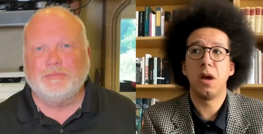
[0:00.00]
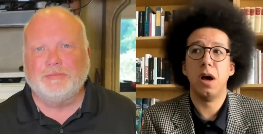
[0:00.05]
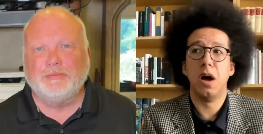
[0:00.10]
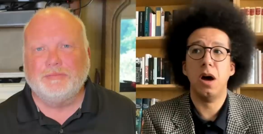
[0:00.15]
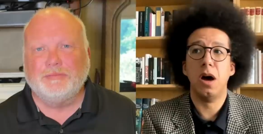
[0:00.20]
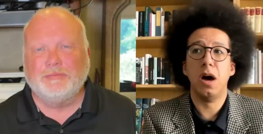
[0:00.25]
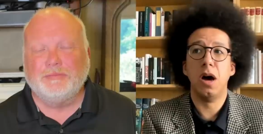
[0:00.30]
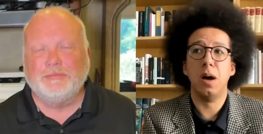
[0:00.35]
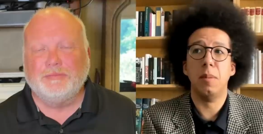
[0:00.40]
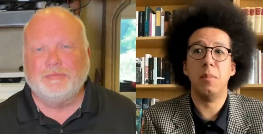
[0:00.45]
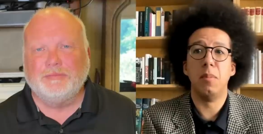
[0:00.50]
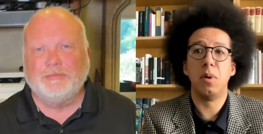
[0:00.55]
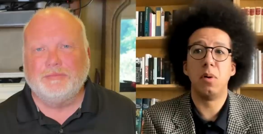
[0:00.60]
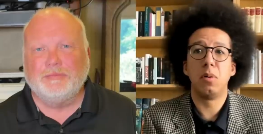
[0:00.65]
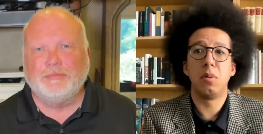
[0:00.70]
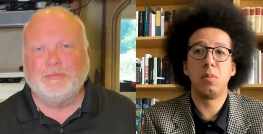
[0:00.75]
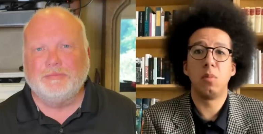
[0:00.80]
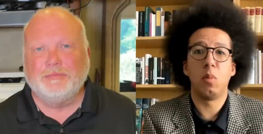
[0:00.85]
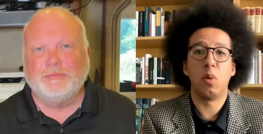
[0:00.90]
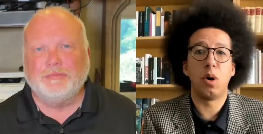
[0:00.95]
Speaker 1: um,
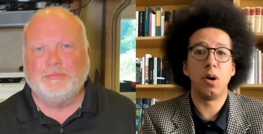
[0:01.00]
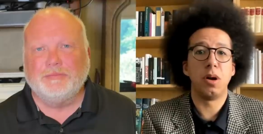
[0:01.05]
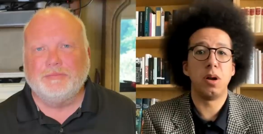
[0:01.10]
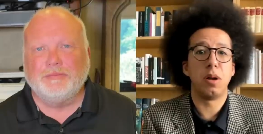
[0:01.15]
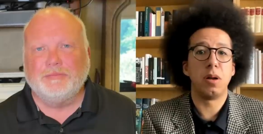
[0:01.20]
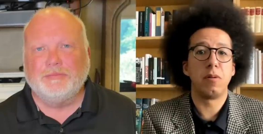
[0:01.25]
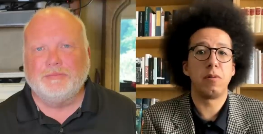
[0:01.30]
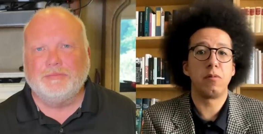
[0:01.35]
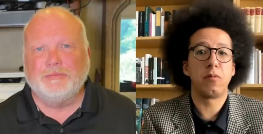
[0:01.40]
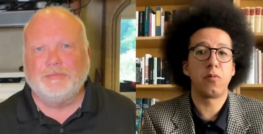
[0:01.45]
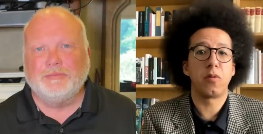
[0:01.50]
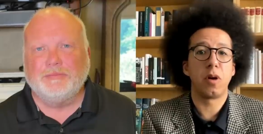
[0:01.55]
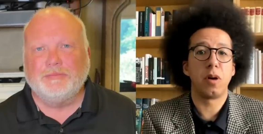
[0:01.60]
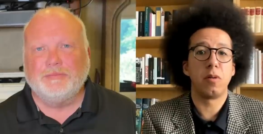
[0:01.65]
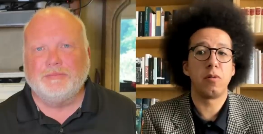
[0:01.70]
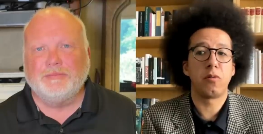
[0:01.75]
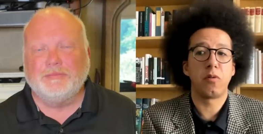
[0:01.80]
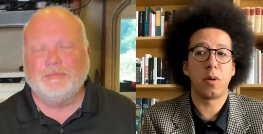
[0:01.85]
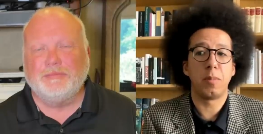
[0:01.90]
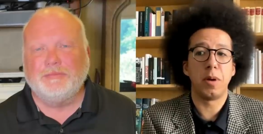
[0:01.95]
one fr-
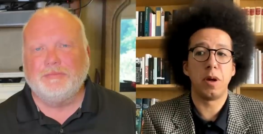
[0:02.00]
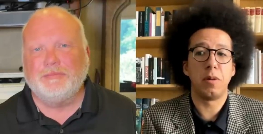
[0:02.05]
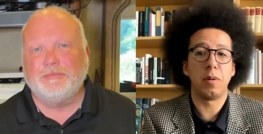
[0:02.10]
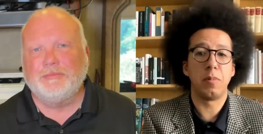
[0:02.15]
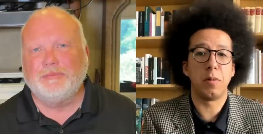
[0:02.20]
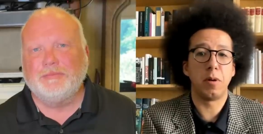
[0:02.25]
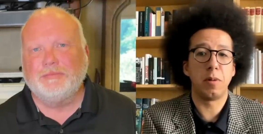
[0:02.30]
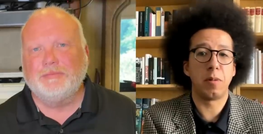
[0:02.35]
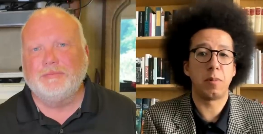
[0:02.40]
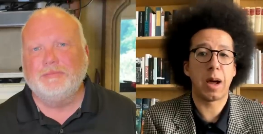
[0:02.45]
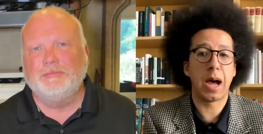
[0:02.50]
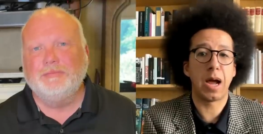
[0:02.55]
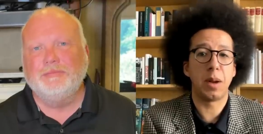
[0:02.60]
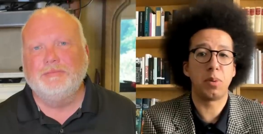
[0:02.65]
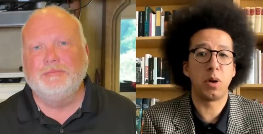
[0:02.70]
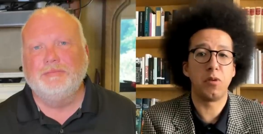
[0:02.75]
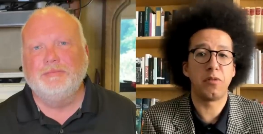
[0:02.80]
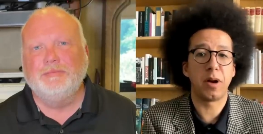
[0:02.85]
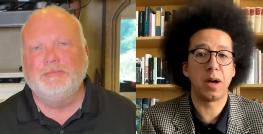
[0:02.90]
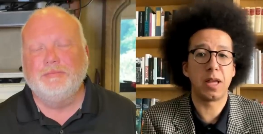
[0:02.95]
from a, a
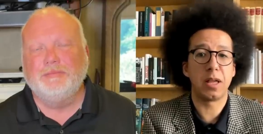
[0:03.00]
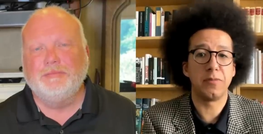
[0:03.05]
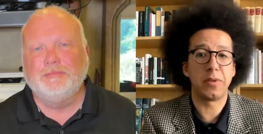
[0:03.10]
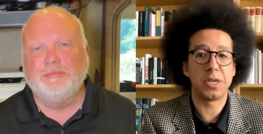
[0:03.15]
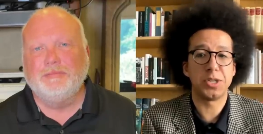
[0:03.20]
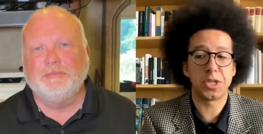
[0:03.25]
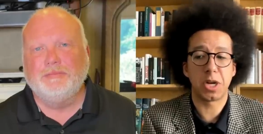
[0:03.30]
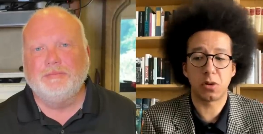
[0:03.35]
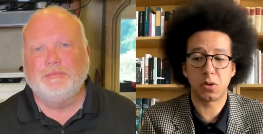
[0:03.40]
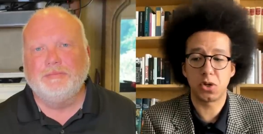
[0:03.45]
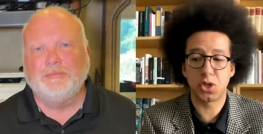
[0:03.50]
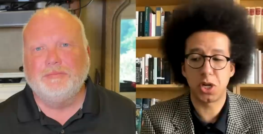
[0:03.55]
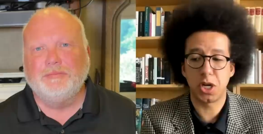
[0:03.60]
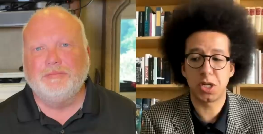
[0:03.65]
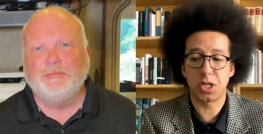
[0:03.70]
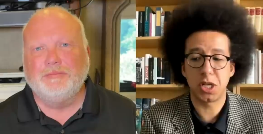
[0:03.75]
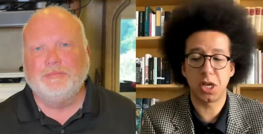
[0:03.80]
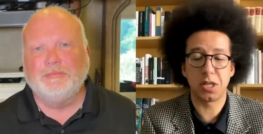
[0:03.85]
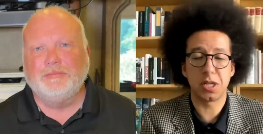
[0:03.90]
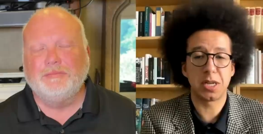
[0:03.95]
high-profile evangelical
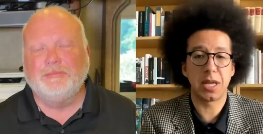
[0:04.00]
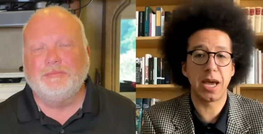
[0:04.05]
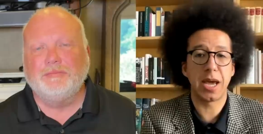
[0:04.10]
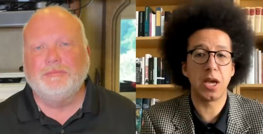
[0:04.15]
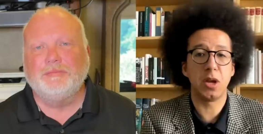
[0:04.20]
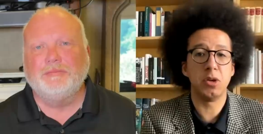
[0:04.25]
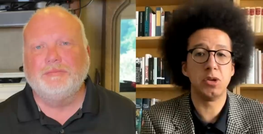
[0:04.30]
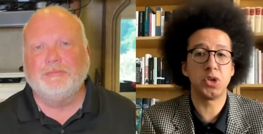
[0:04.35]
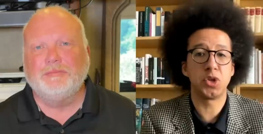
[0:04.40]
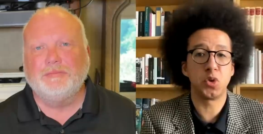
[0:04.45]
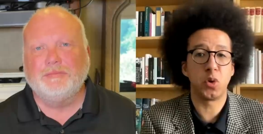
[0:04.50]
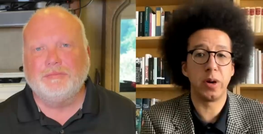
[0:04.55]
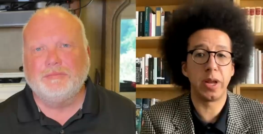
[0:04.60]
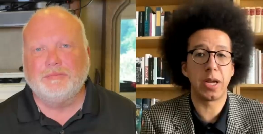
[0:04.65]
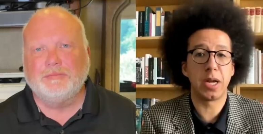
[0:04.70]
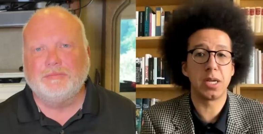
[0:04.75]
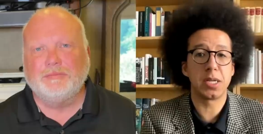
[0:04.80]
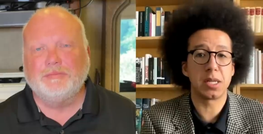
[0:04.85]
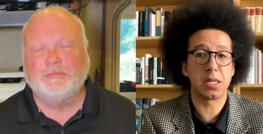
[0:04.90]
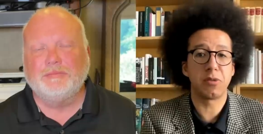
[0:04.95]
church the other day who's joining
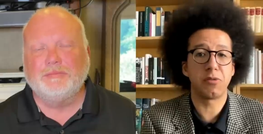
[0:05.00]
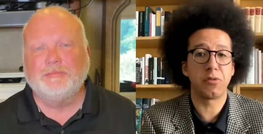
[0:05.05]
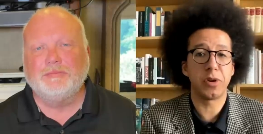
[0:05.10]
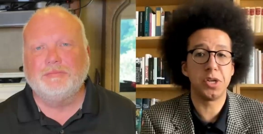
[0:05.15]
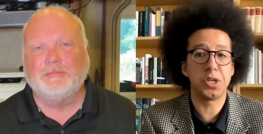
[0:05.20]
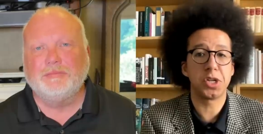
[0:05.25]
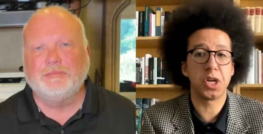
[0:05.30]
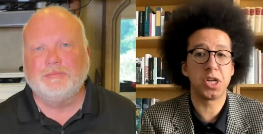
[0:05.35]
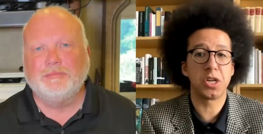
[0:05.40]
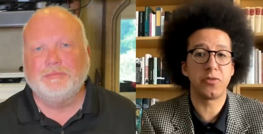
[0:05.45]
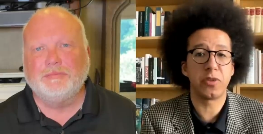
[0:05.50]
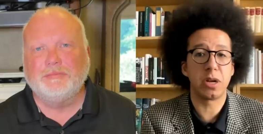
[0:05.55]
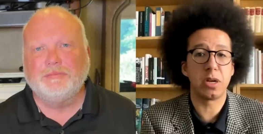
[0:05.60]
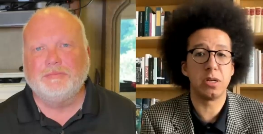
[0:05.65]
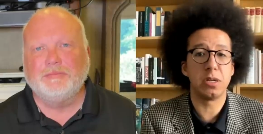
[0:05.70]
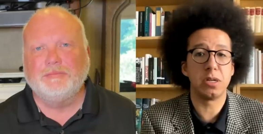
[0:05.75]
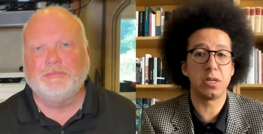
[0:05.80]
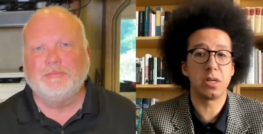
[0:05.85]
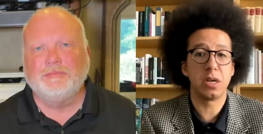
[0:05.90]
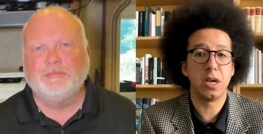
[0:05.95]
us in the Free Church of
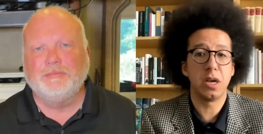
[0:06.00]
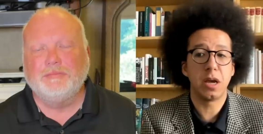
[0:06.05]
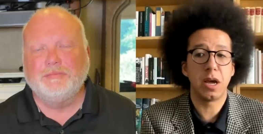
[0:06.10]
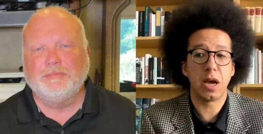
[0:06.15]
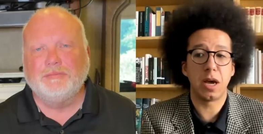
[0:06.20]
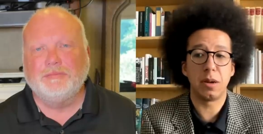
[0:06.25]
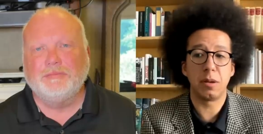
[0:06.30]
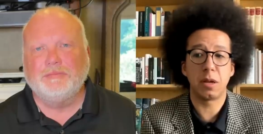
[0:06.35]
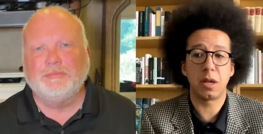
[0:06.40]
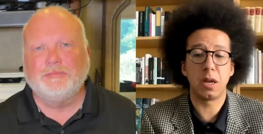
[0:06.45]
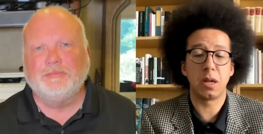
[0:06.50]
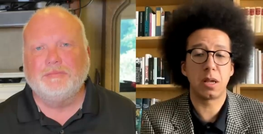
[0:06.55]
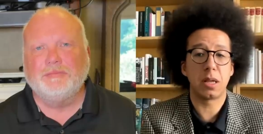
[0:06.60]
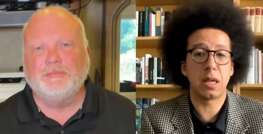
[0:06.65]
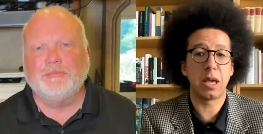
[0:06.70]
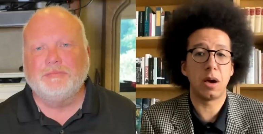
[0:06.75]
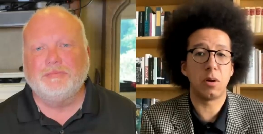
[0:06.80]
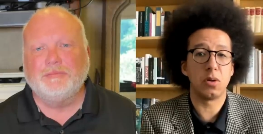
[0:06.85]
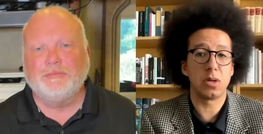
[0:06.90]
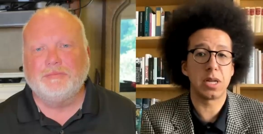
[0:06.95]
England and going to
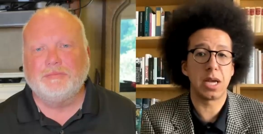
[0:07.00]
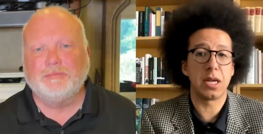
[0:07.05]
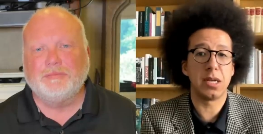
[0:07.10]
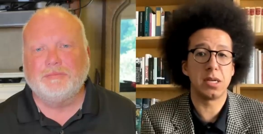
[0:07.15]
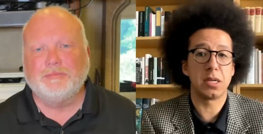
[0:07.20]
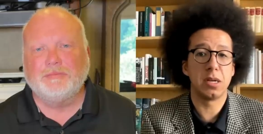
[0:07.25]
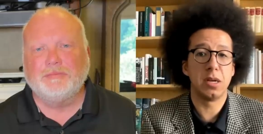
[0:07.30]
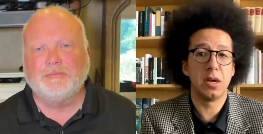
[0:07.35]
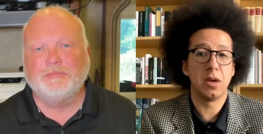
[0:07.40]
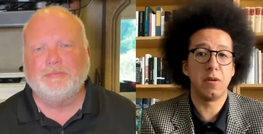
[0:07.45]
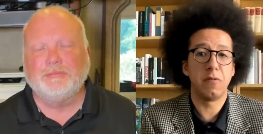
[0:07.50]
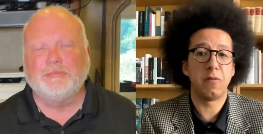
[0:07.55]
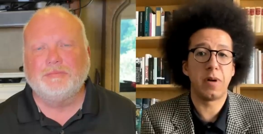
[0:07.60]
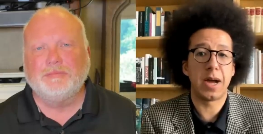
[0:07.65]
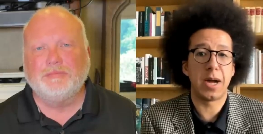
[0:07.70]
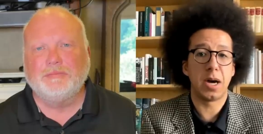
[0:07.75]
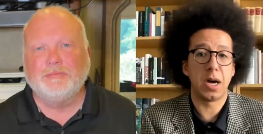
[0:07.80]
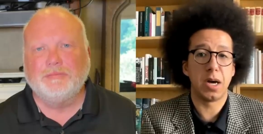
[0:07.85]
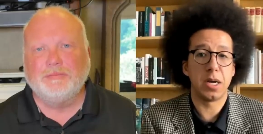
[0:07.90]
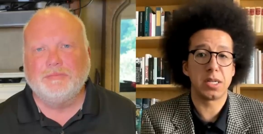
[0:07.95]
get ordained
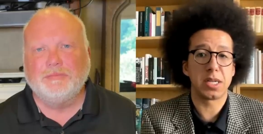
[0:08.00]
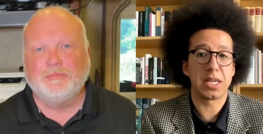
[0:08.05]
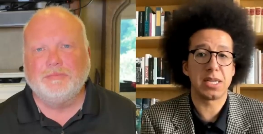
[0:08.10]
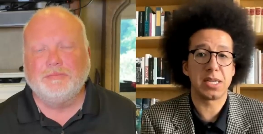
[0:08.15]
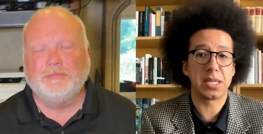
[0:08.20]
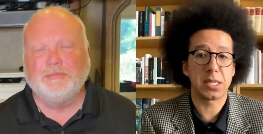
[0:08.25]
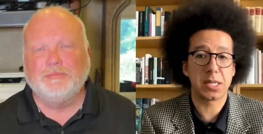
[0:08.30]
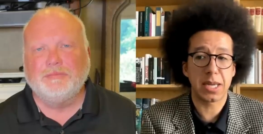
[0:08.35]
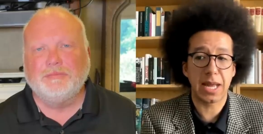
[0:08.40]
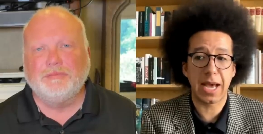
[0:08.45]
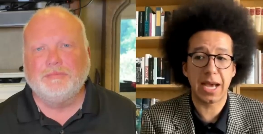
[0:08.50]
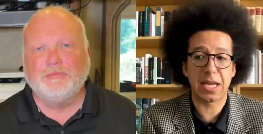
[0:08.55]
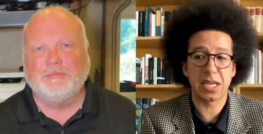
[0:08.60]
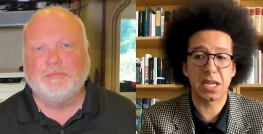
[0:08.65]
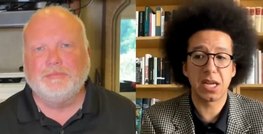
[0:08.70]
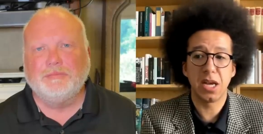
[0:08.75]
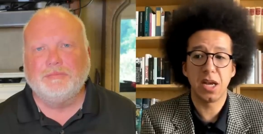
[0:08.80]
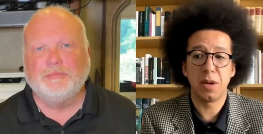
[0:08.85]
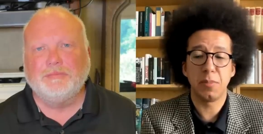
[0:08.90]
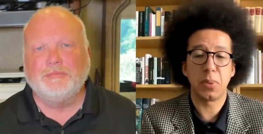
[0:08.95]
via us instead
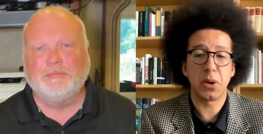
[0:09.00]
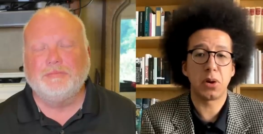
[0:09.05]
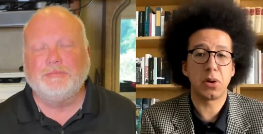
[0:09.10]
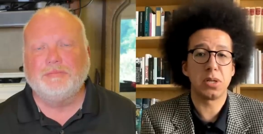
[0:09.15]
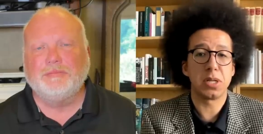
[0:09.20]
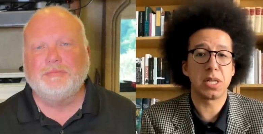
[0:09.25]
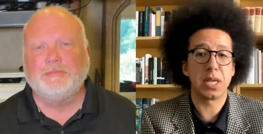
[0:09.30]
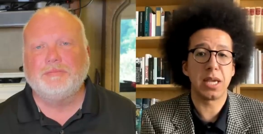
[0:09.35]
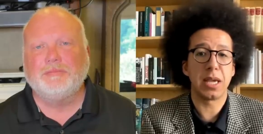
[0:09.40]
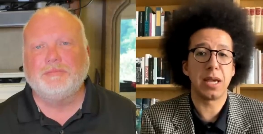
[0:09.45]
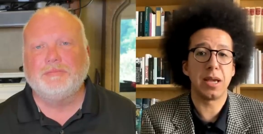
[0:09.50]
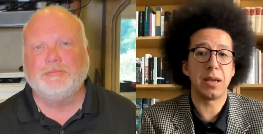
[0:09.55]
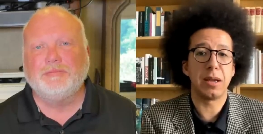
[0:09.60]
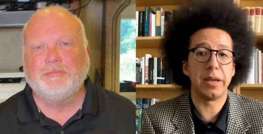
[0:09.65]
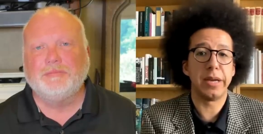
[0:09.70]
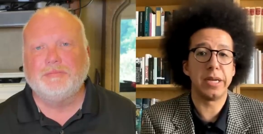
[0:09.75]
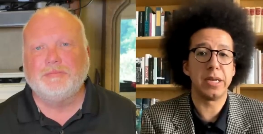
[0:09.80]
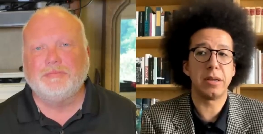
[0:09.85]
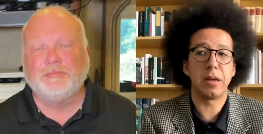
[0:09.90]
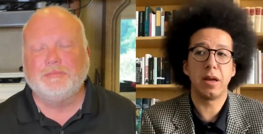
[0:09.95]
because the it,
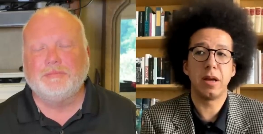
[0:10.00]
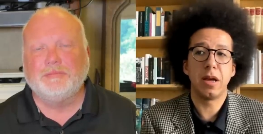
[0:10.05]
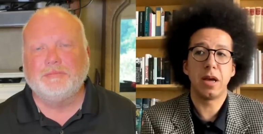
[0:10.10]
it,